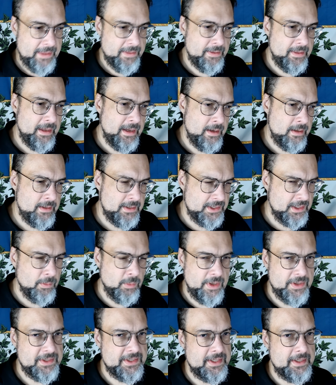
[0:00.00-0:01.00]
And in some
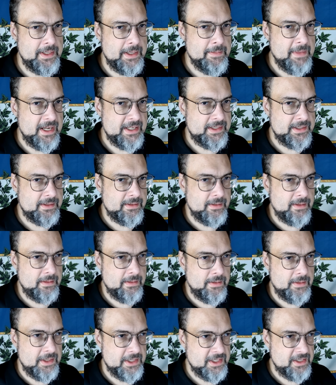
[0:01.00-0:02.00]
way, he makes
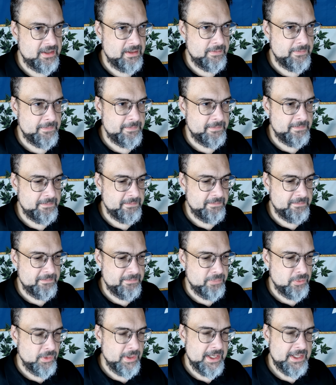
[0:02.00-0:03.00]
this
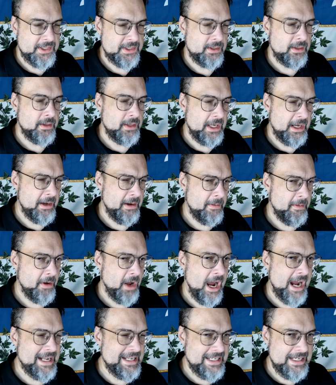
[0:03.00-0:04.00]
priest the
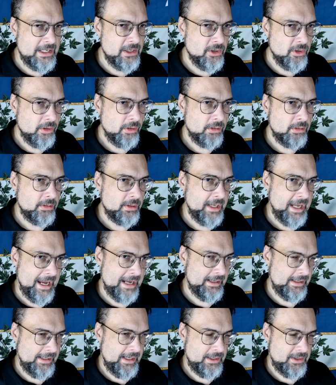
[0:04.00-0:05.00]
ideal
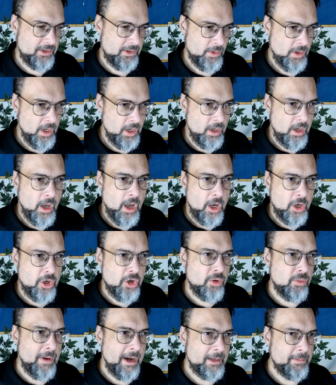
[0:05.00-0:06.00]
candidate to
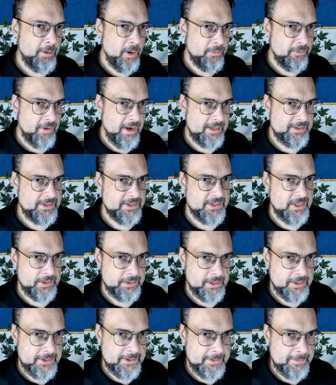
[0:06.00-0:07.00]
correct Pope Francis on
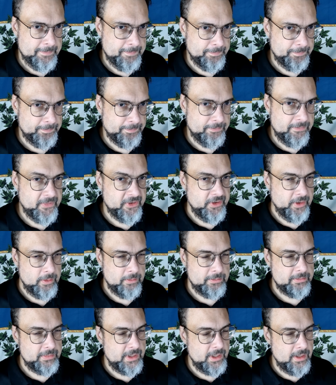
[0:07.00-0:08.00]
this. So,
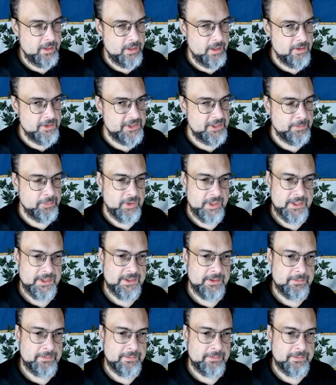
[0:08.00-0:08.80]
here is the priest.